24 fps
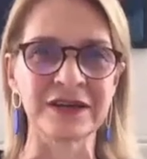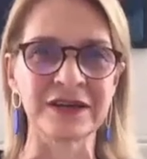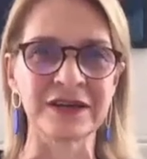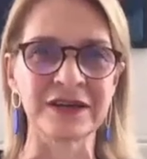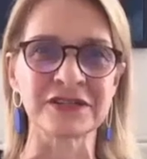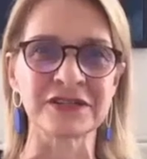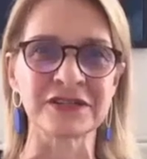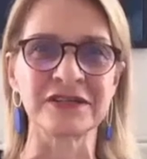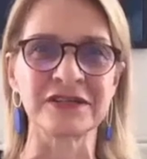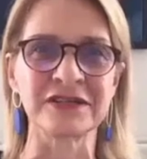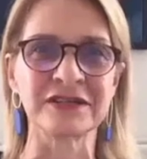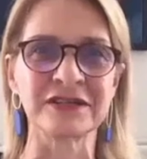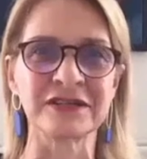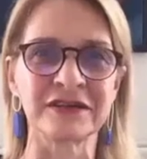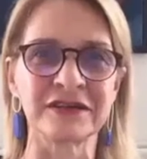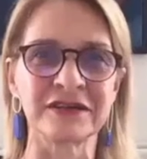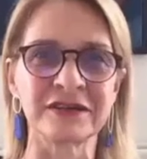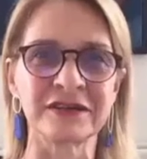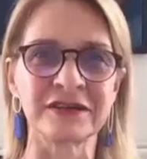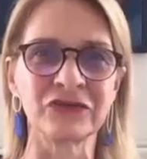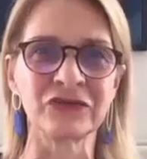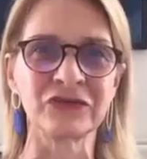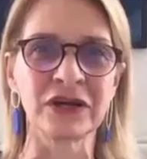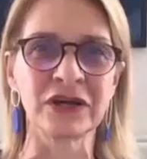
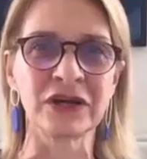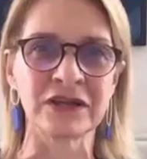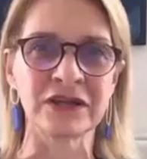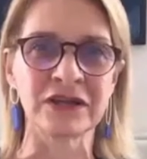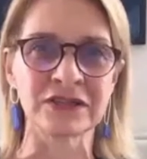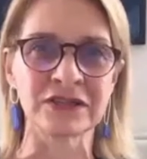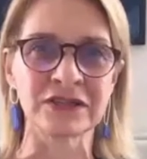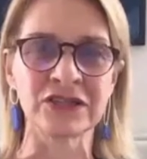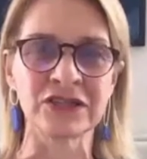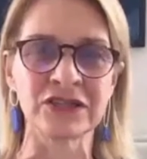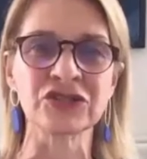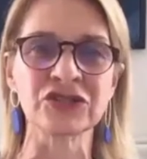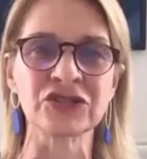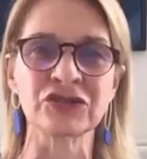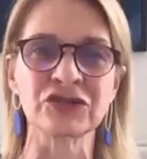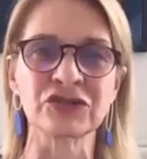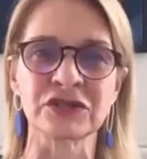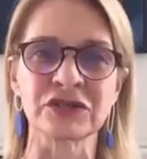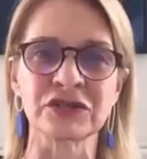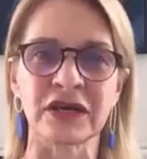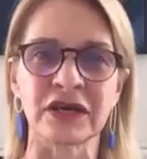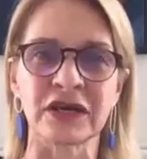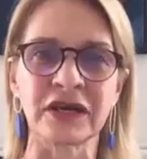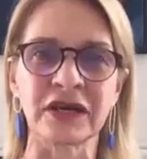devastating realization
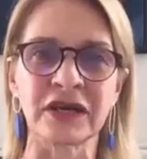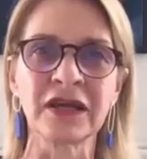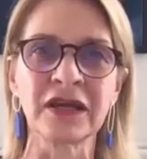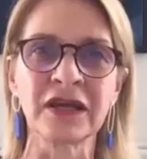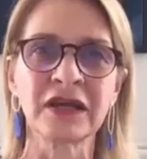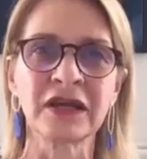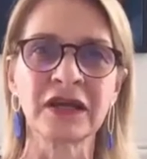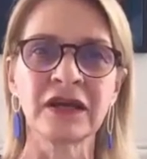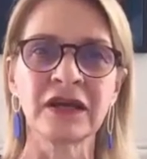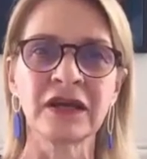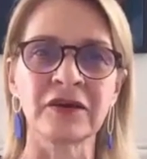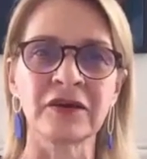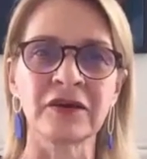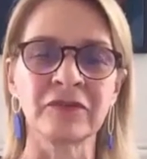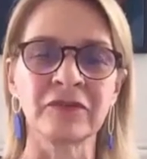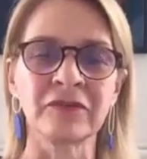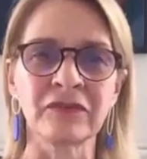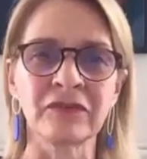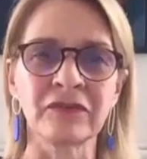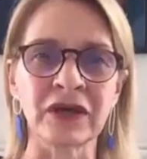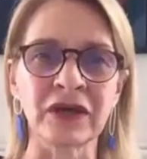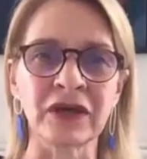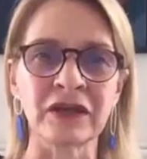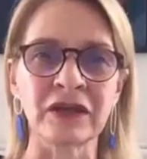today
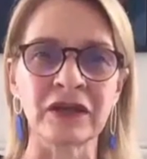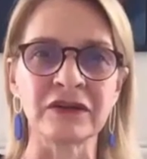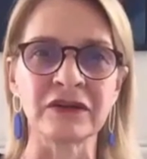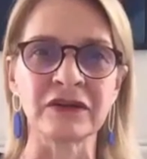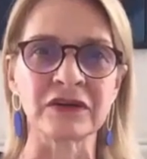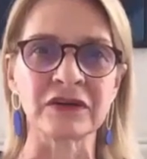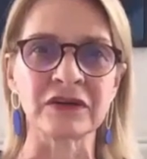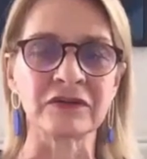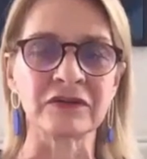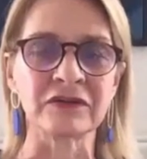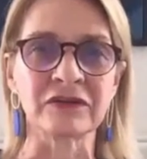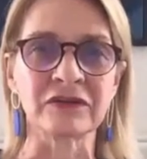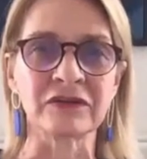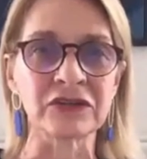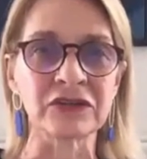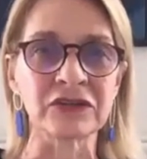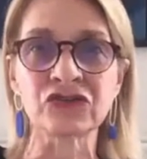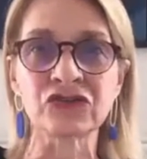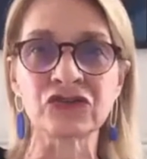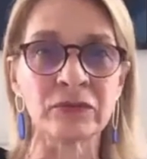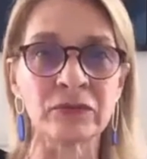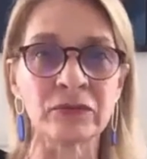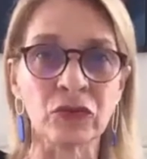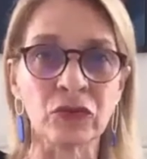
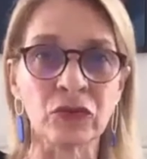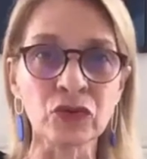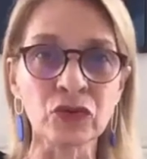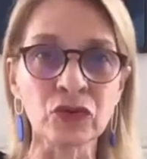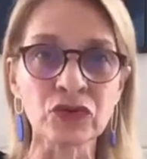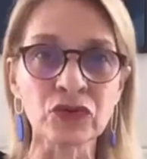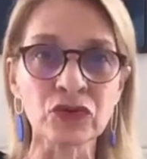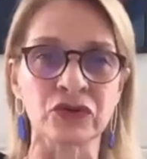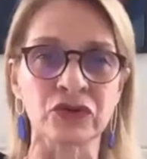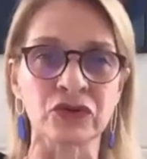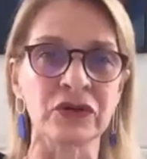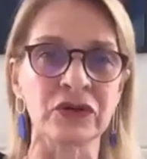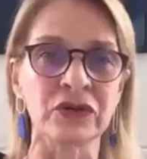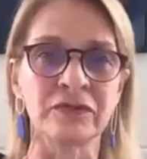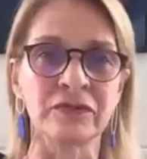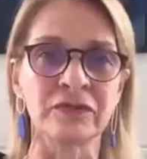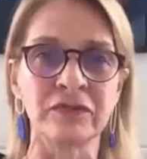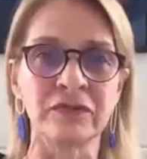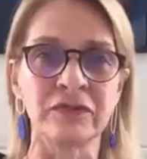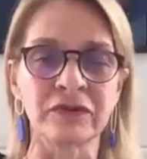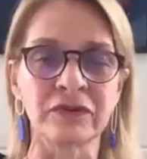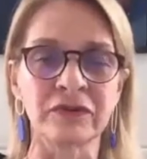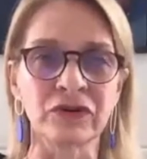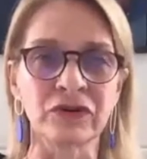that Trump also
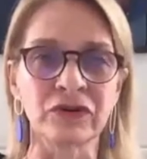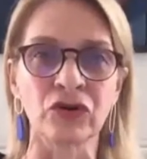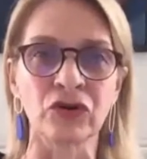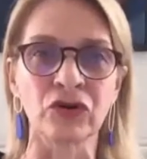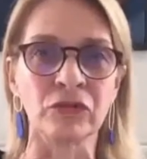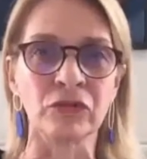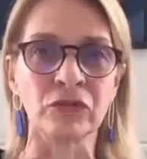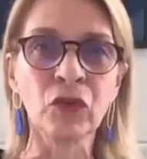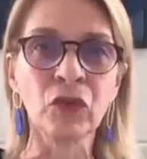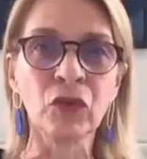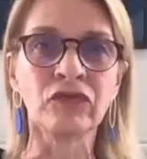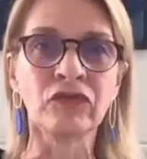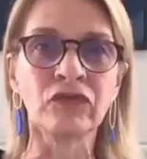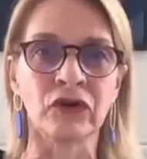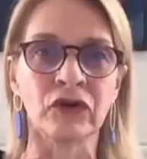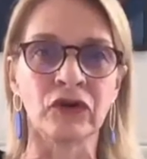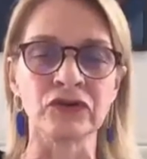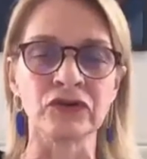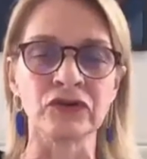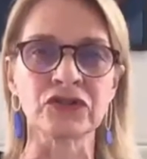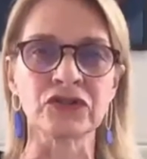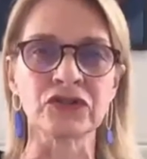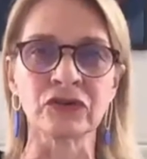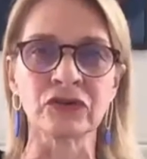got more
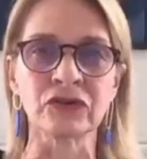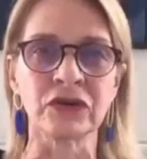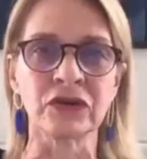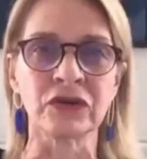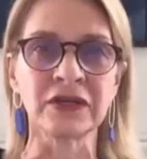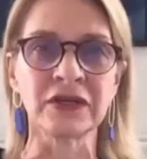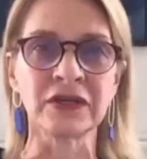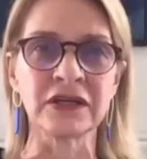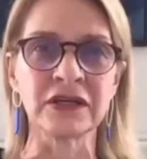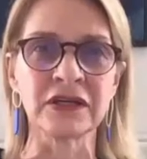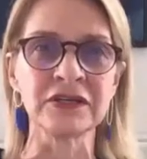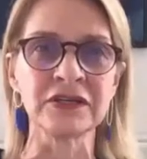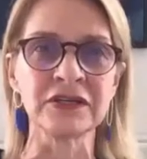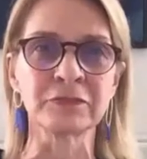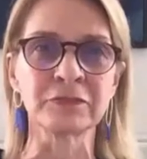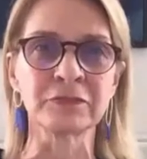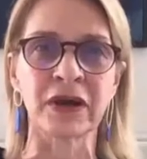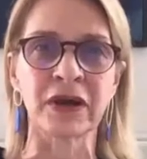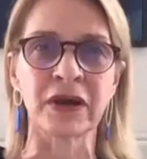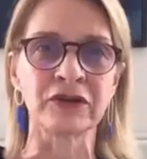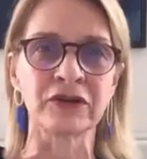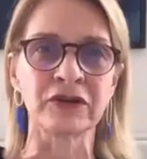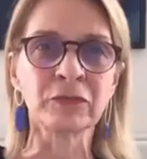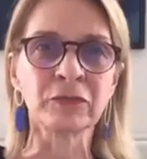votes. So his
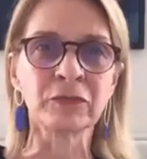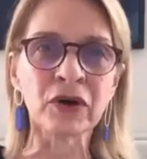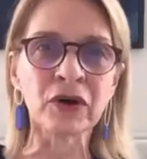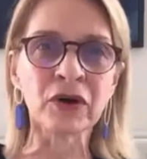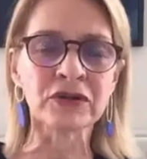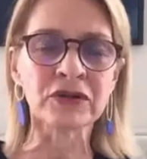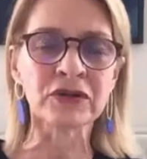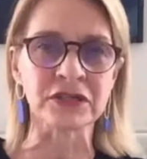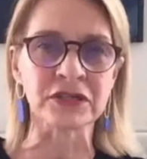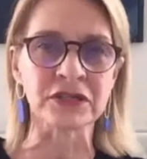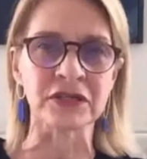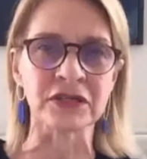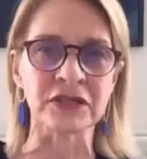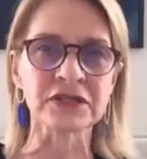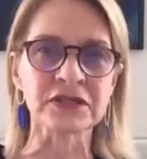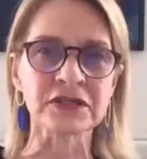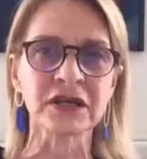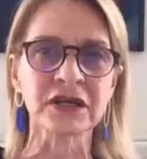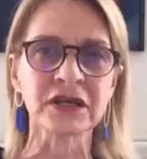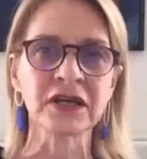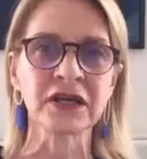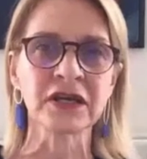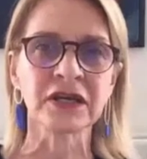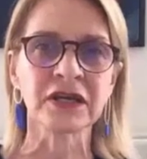brand of
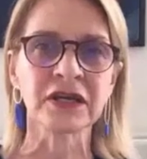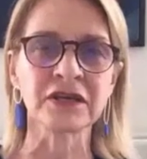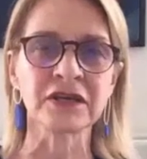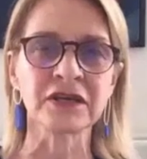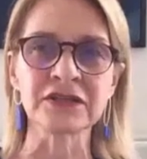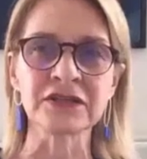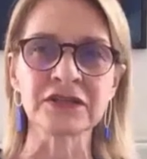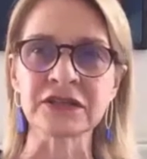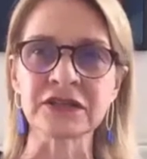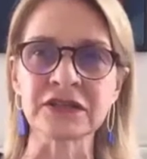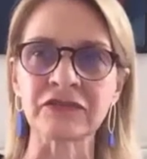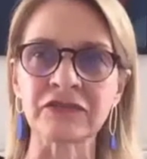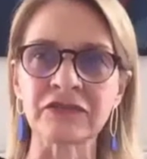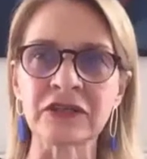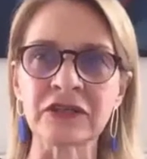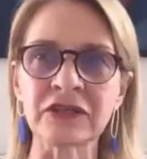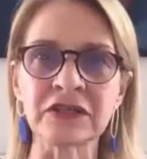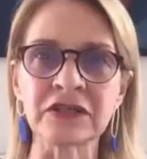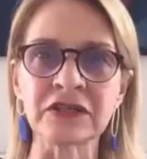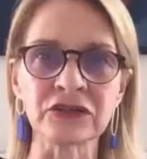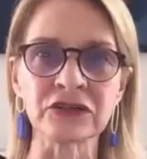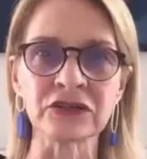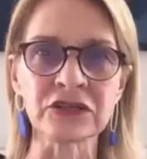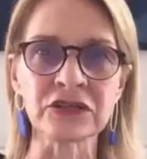politics is
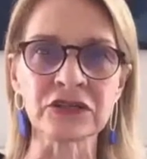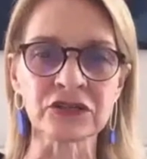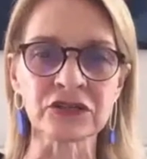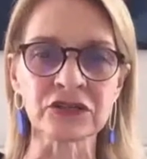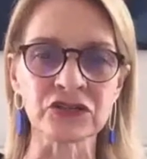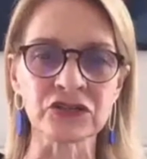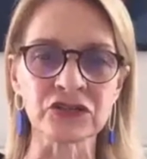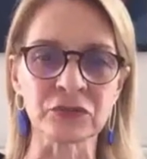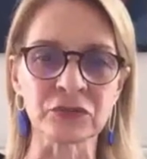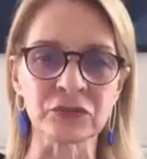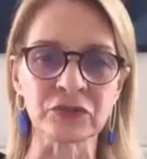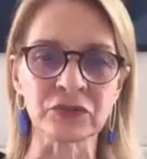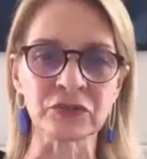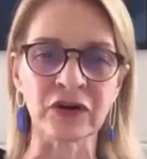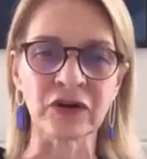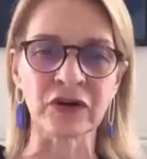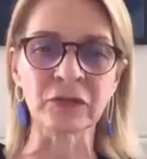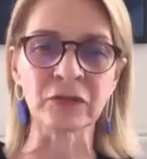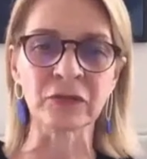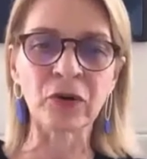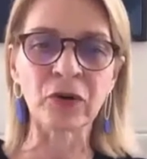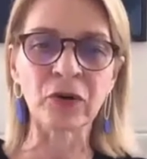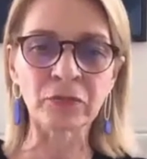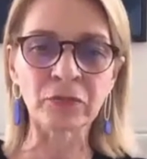definitely continues to be
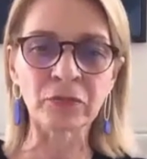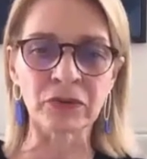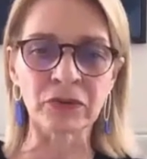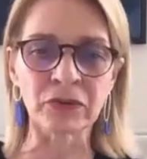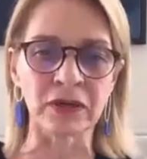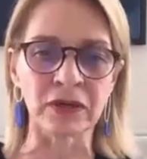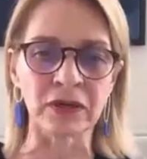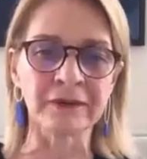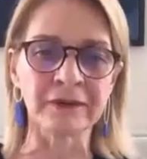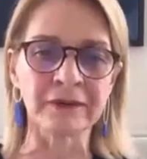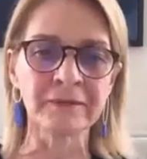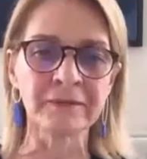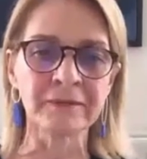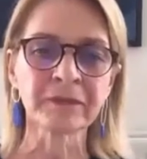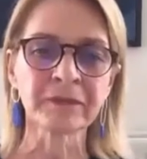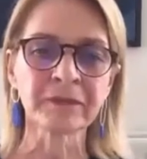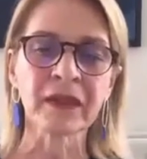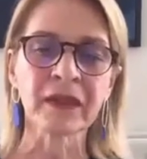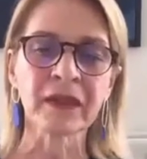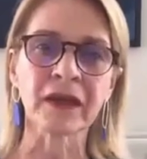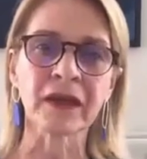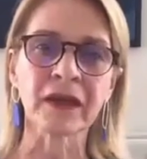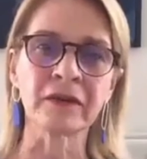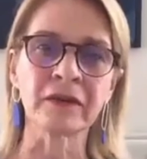very popular.
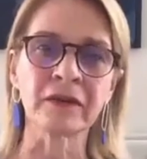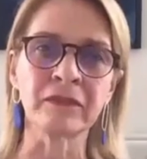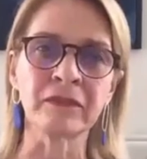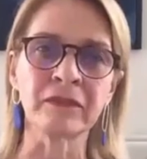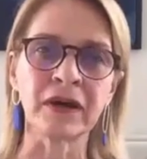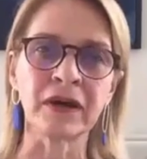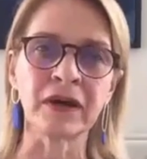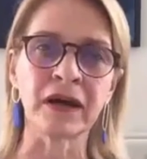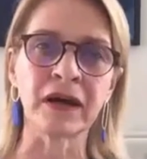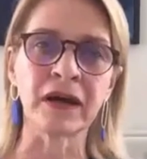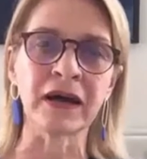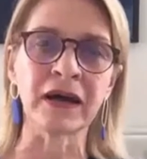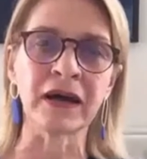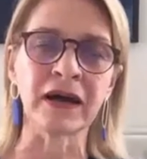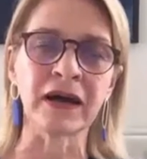And